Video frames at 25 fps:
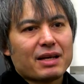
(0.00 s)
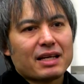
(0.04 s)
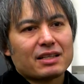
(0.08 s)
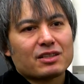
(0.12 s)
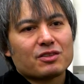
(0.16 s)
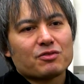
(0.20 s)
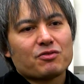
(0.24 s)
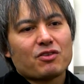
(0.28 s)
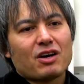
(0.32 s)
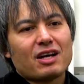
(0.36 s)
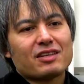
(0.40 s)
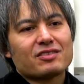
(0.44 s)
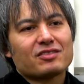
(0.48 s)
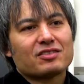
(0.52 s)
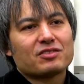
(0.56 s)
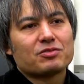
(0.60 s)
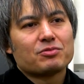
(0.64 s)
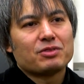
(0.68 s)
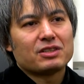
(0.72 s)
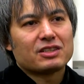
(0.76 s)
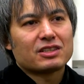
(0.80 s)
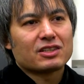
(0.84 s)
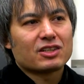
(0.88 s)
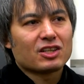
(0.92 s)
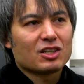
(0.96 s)
make devices
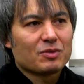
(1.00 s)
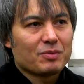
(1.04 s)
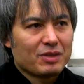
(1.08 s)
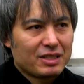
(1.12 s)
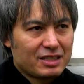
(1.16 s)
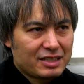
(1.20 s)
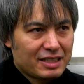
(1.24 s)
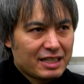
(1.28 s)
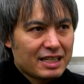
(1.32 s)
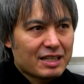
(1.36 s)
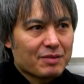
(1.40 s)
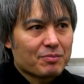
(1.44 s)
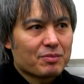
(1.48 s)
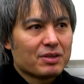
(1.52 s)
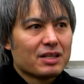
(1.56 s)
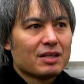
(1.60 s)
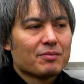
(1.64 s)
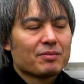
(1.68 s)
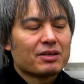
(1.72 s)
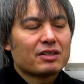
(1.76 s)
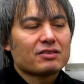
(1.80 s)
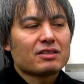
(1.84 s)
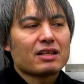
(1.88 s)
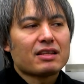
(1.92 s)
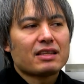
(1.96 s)
which are going to be cheap
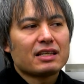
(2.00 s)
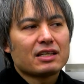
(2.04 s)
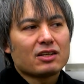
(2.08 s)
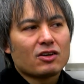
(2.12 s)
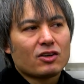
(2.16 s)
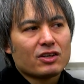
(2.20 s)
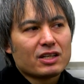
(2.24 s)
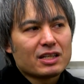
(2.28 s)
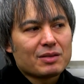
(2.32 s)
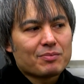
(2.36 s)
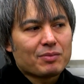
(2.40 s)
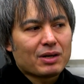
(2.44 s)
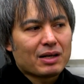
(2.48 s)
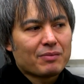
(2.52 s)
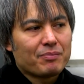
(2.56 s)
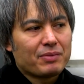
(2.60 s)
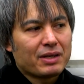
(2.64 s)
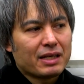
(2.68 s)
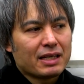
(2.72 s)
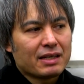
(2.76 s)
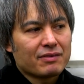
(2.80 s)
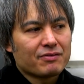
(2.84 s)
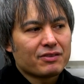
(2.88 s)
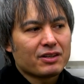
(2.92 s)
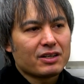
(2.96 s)
because I think only by
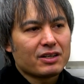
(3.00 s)
being